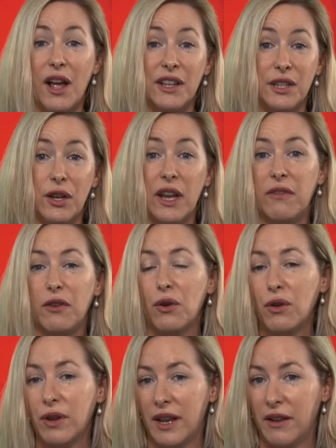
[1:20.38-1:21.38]
So if you're
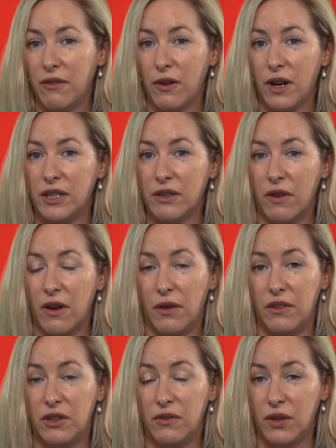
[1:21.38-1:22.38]
looking for a
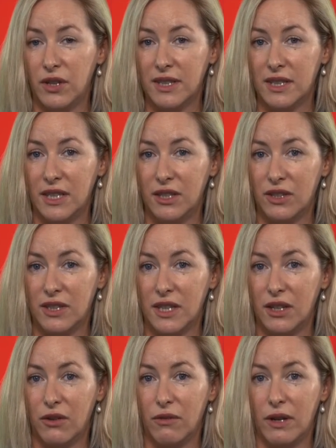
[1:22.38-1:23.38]
diverse and interesting
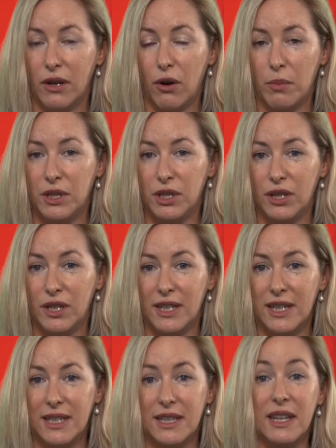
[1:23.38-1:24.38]
career
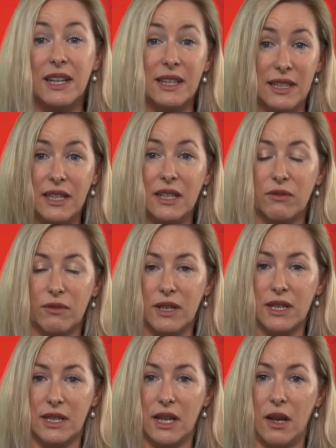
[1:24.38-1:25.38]
opportunities, consider real
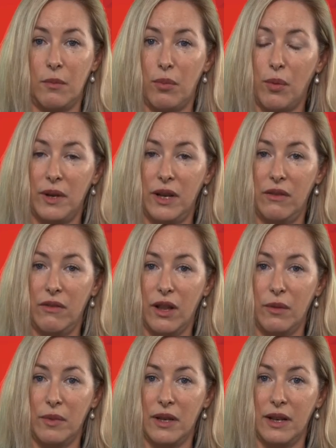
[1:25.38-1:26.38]
estate and property
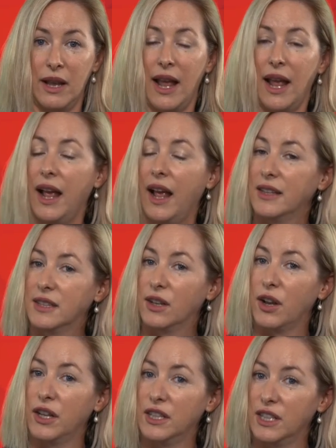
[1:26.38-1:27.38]
development. It's
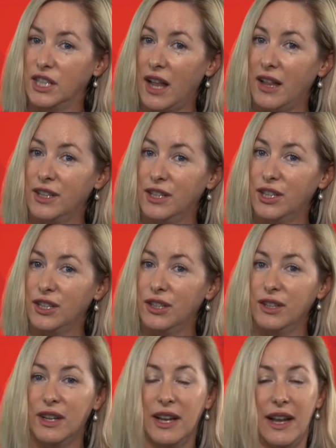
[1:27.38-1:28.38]
going to challenge you,
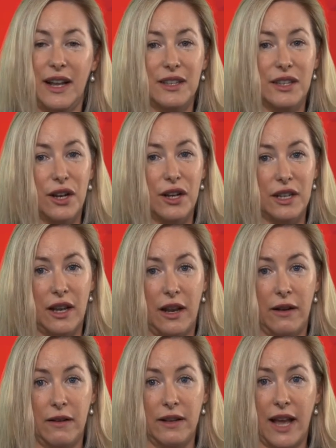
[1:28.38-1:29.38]
it's going to
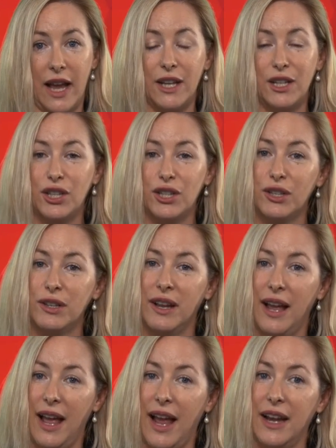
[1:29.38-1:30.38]
engage you,
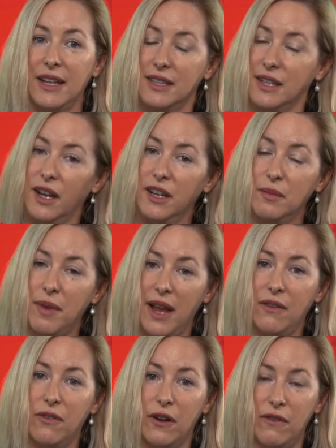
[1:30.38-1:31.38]
and it's going to make
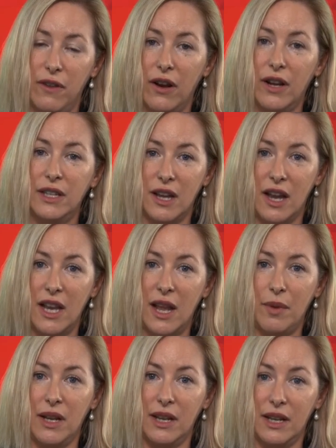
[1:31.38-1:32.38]
for a very
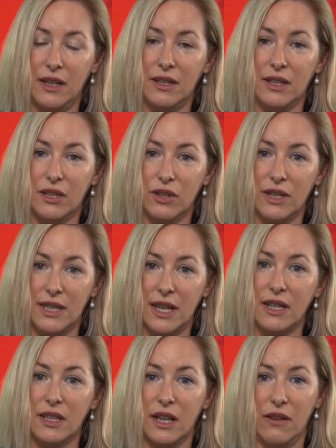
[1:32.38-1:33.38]
dynamic industry
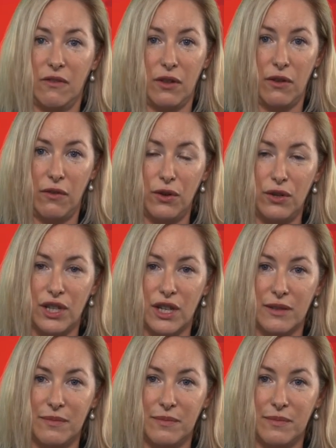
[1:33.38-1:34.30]
sector for the future.